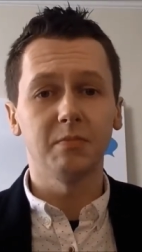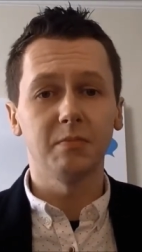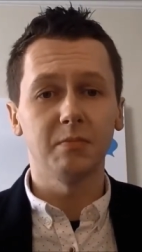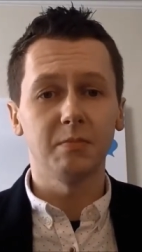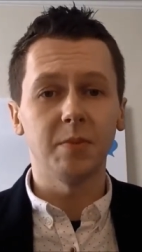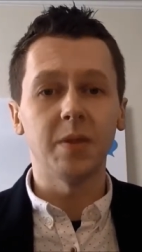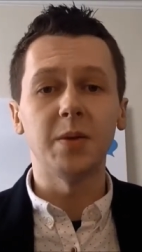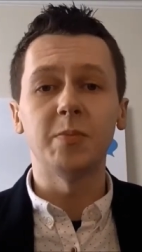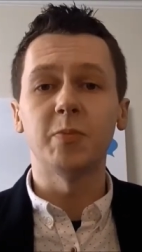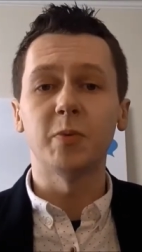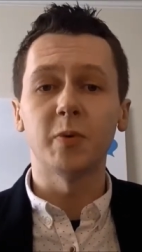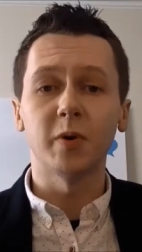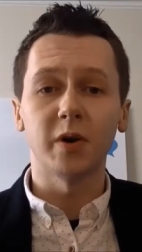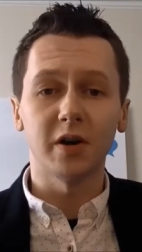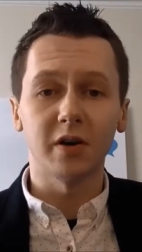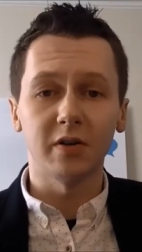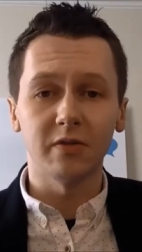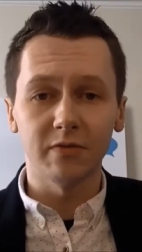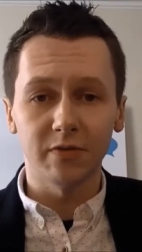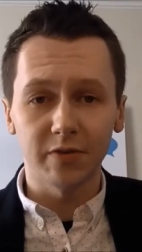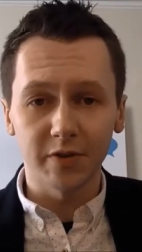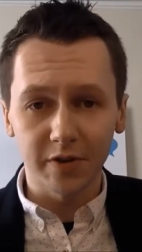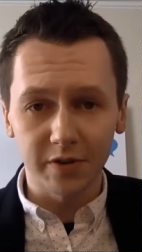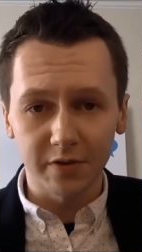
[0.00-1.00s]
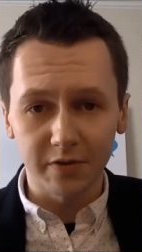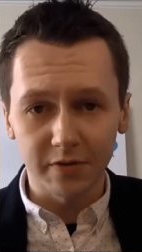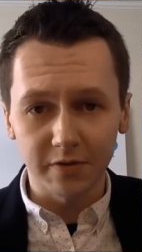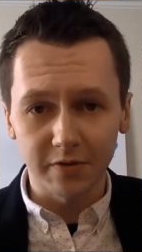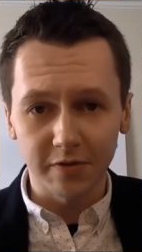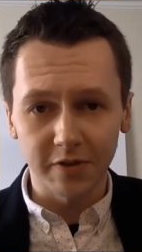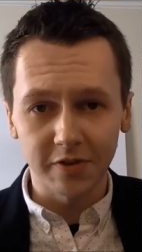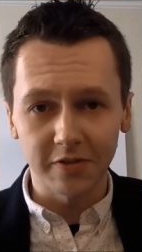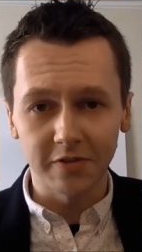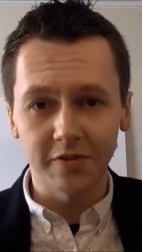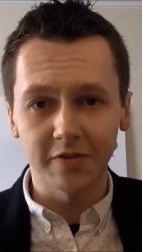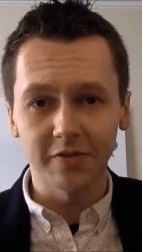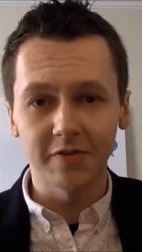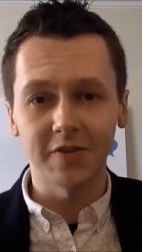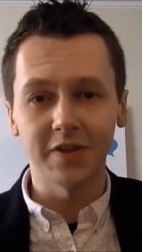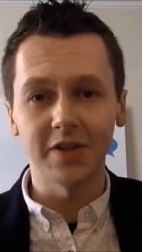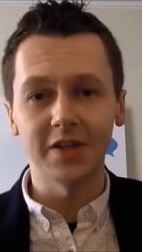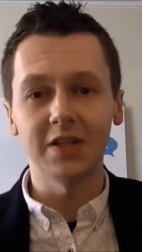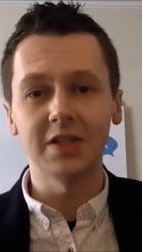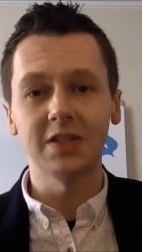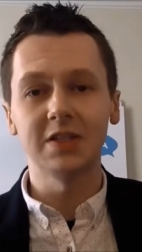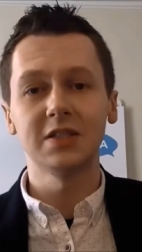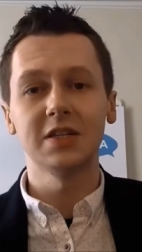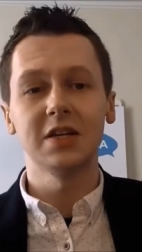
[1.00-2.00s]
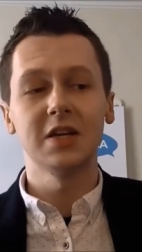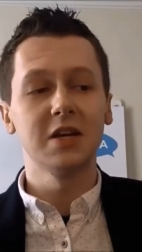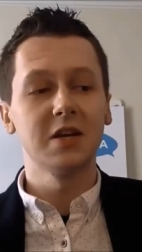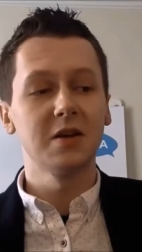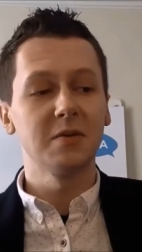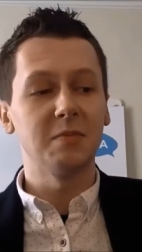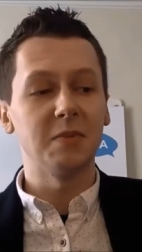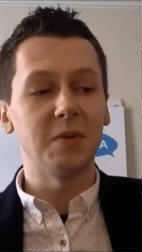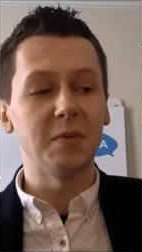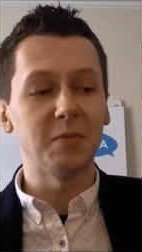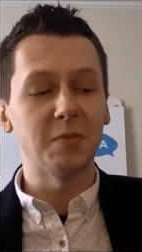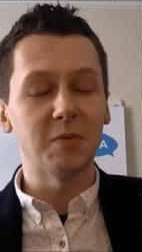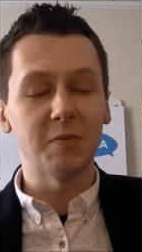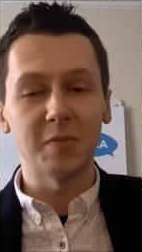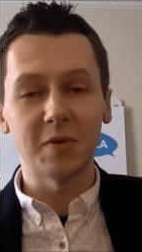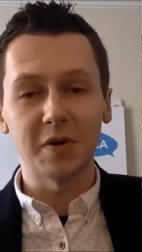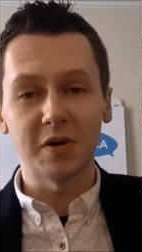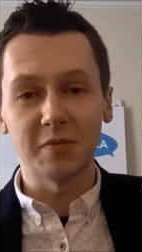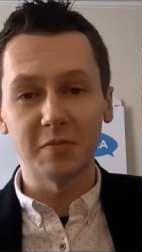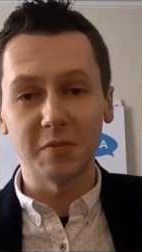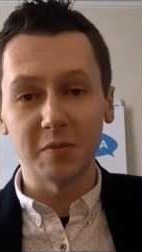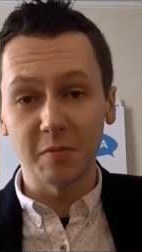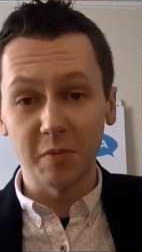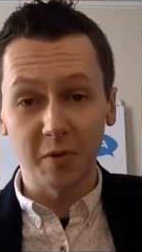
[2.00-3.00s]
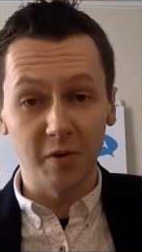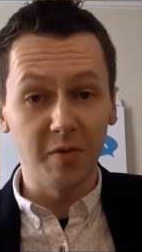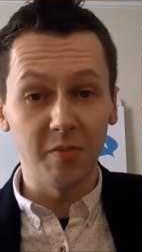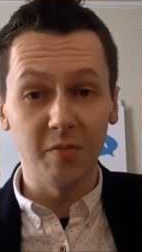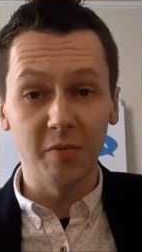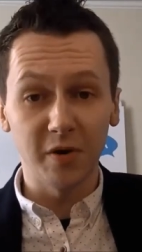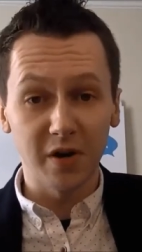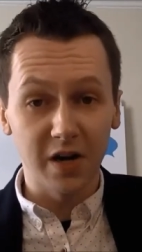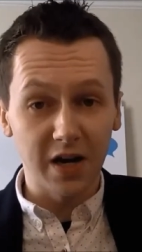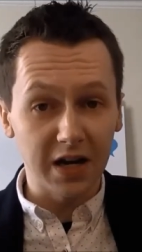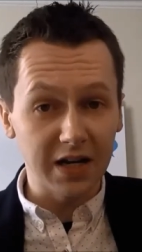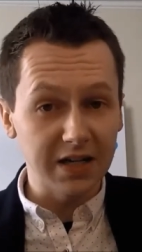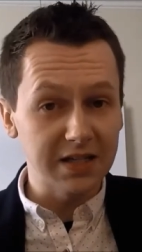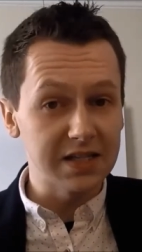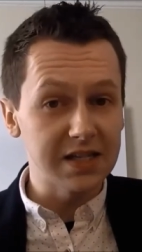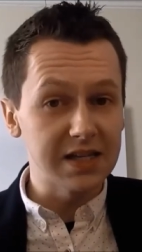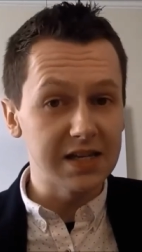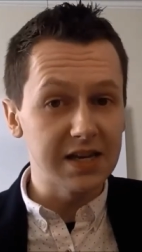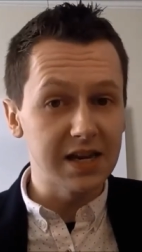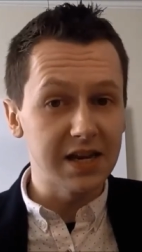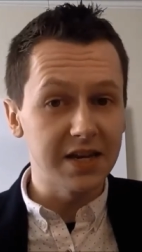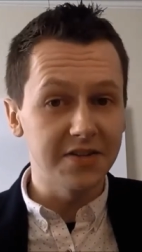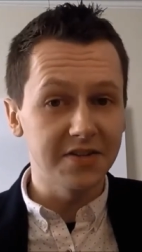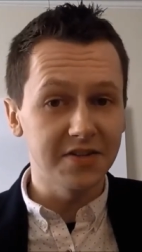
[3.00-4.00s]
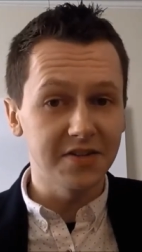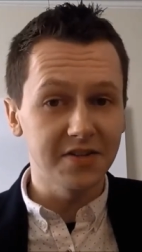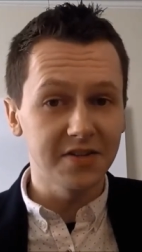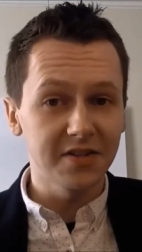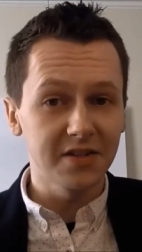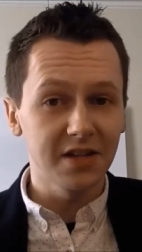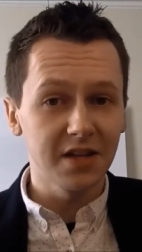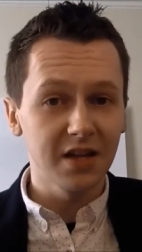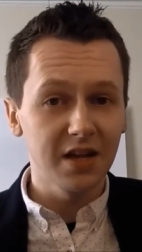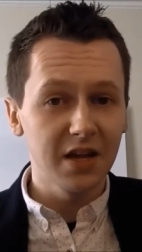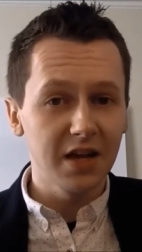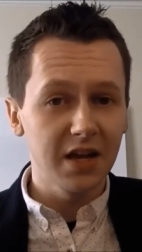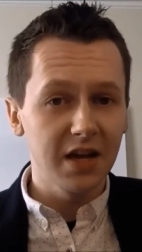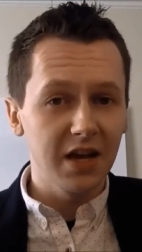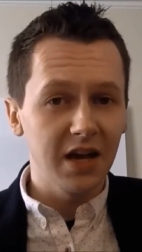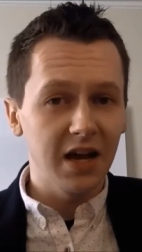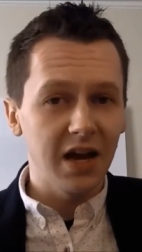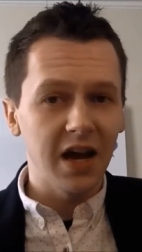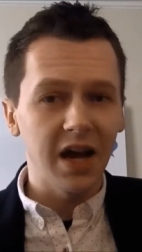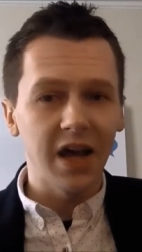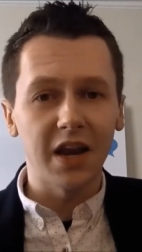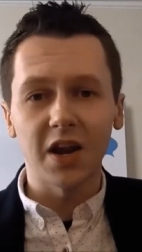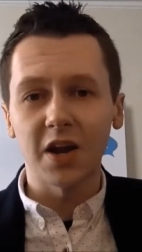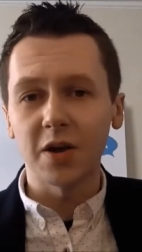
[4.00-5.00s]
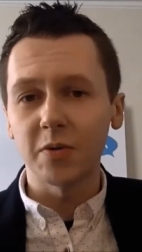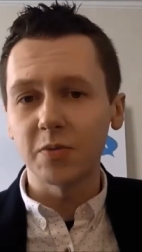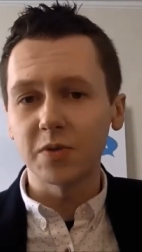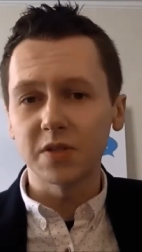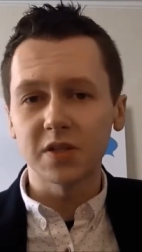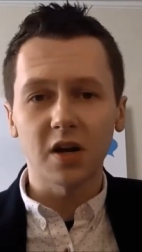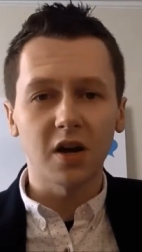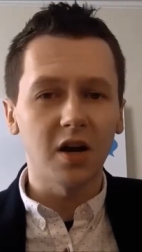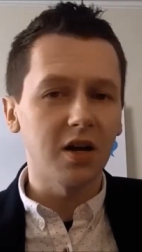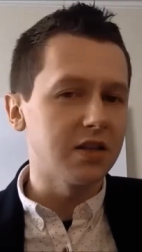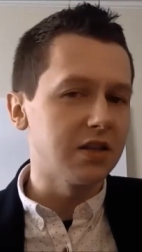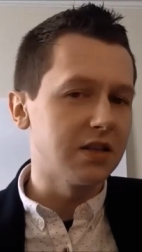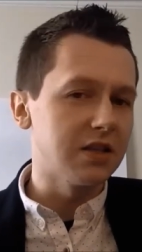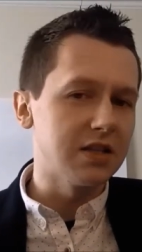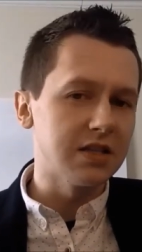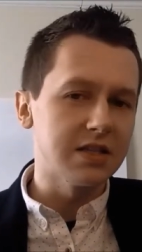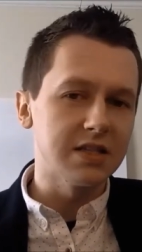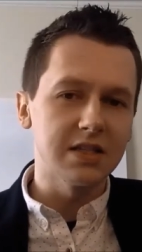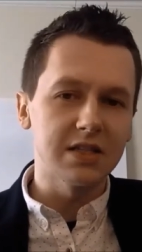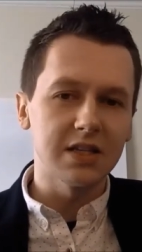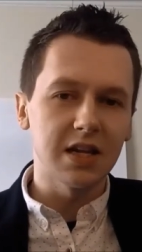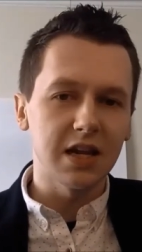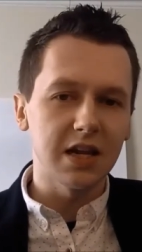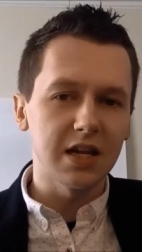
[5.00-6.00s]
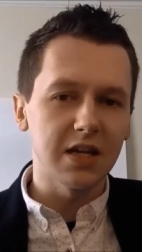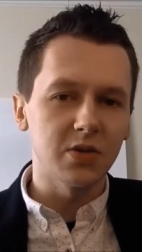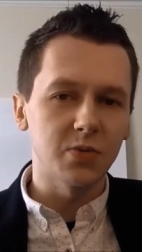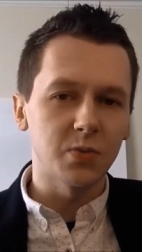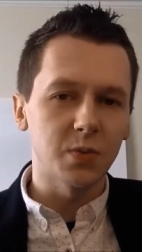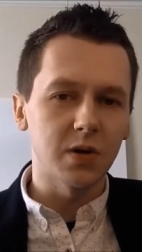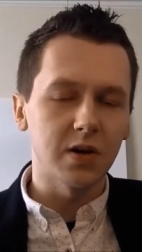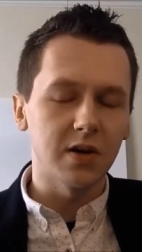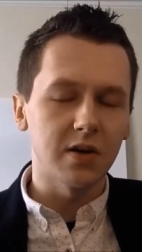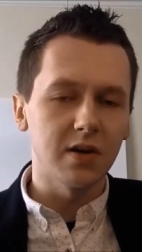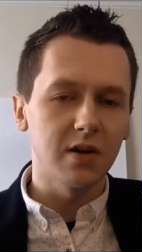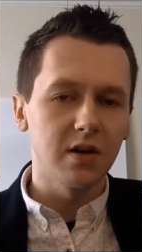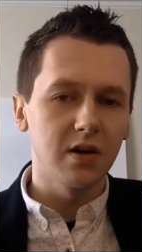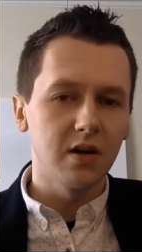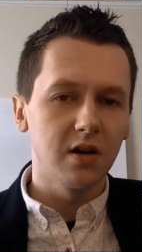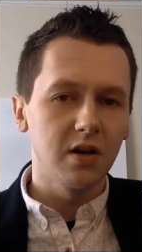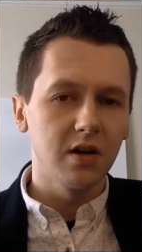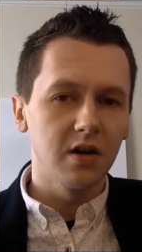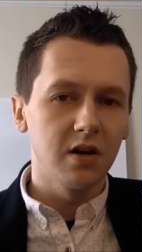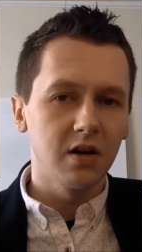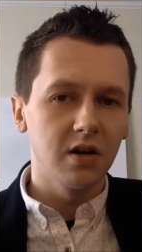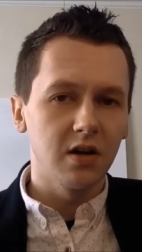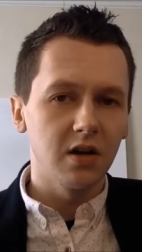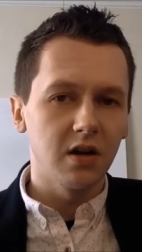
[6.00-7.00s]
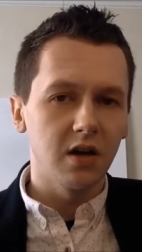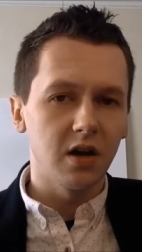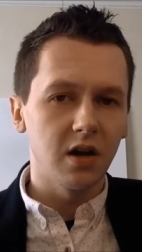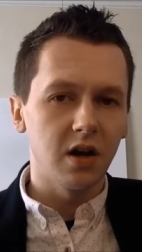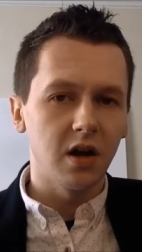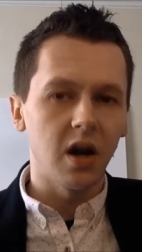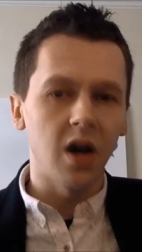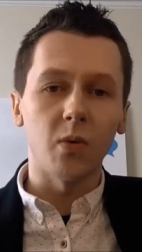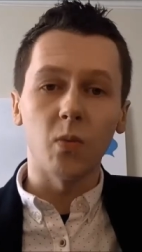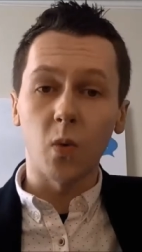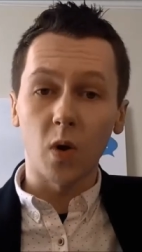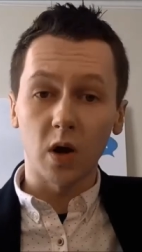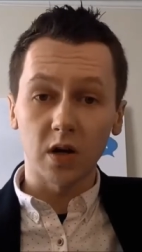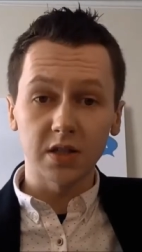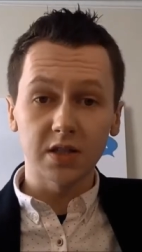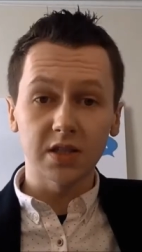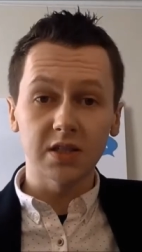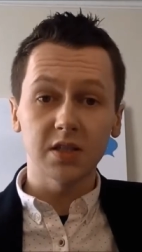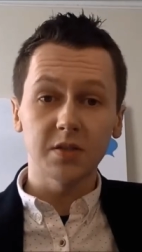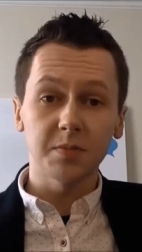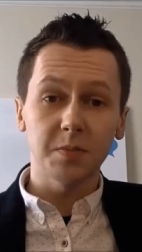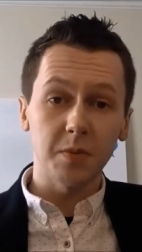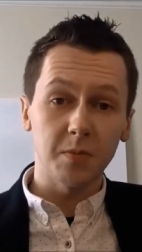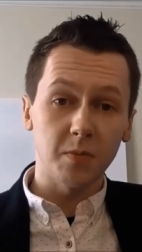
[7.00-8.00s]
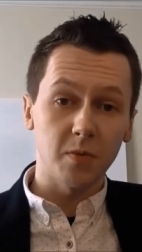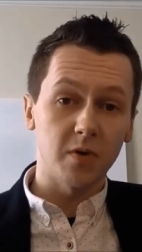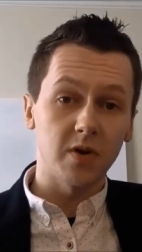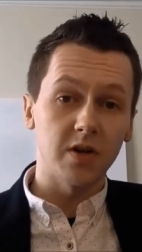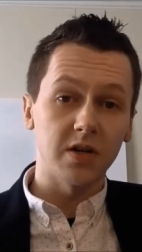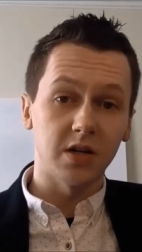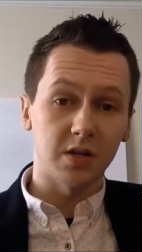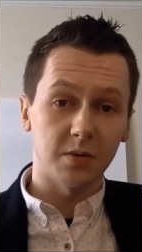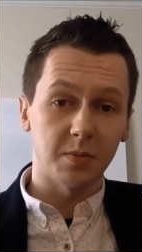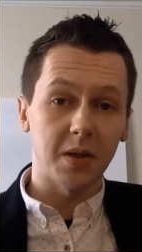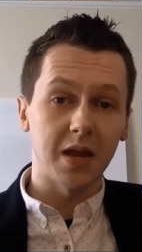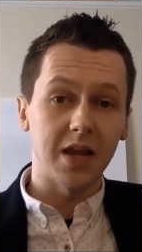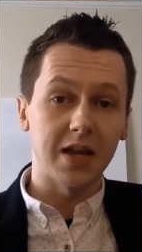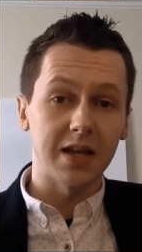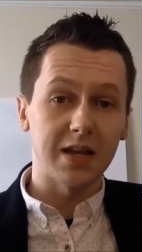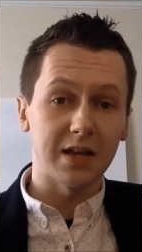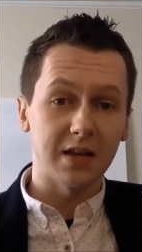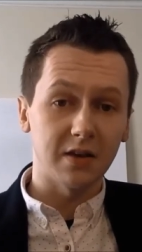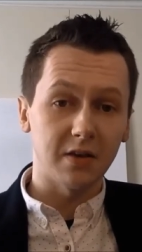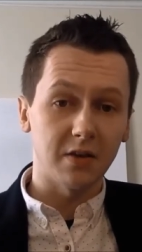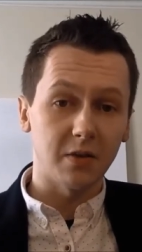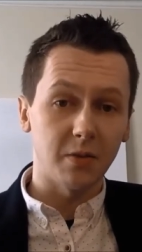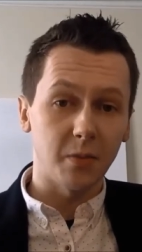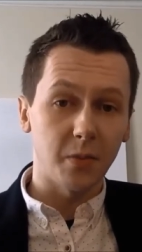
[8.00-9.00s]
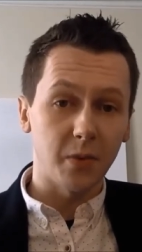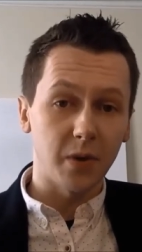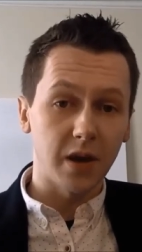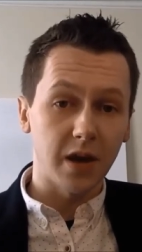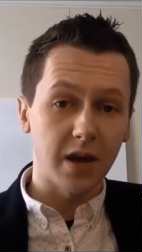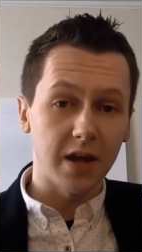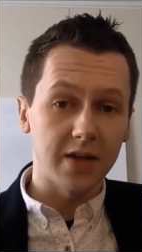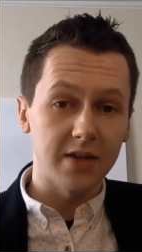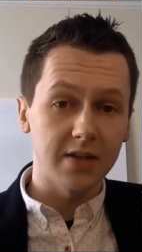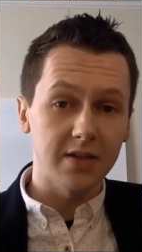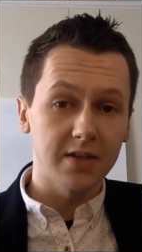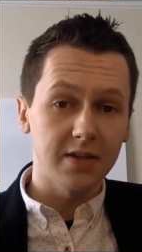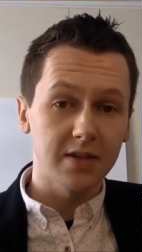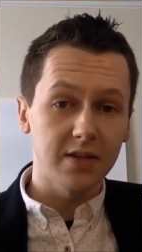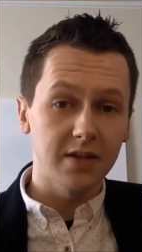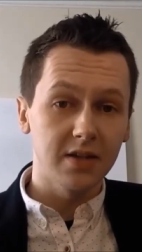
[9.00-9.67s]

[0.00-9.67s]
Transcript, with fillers: people were going further and further afield people were becoming more and more like teenagers. And I was caught in this stage where I wanted to be more independent on the one hand,